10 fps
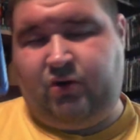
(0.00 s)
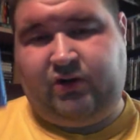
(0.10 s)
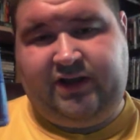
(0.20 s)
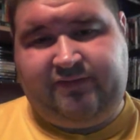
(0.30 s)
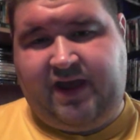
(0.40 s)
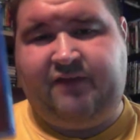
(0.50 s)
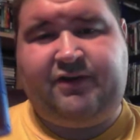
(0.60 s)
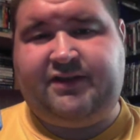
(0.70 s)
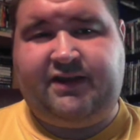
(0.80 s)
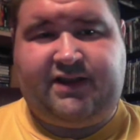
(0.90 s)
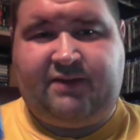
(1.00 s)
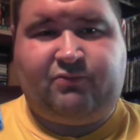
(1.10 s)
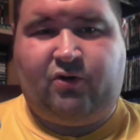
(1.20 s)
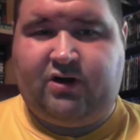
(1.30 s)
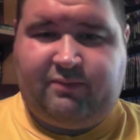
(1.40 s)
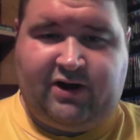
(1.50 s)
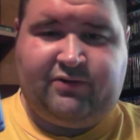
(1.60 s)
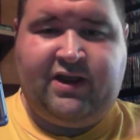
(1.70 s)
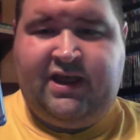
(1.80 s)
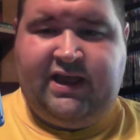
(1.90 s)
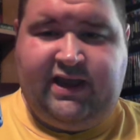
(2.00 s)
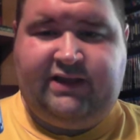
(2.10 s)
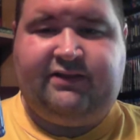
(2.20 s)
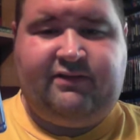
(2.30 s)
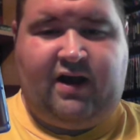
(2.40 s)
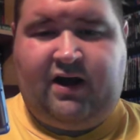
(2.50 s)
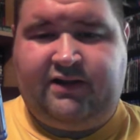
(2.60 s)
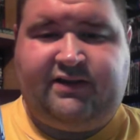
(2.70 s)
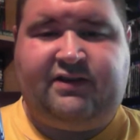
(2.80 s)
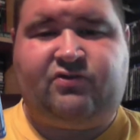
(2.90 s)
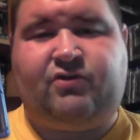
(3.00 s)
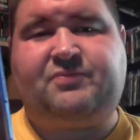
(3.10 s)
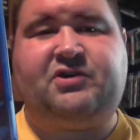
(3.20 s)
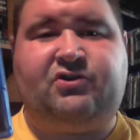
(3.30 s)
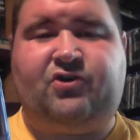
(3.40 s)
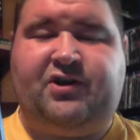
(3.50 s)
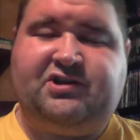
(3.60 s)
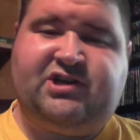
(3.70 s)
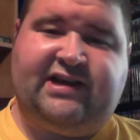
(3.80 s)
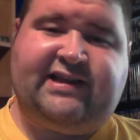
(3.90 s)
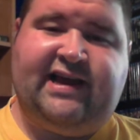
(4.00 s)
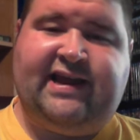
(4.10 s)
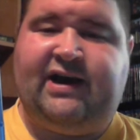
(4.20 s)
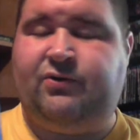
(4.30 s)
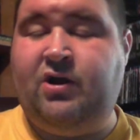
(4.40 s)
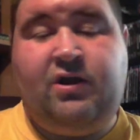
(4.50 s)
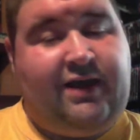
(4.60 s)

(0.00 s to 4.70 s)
So I'll leave everything that I'm talking about in uh, the description so you can check that out,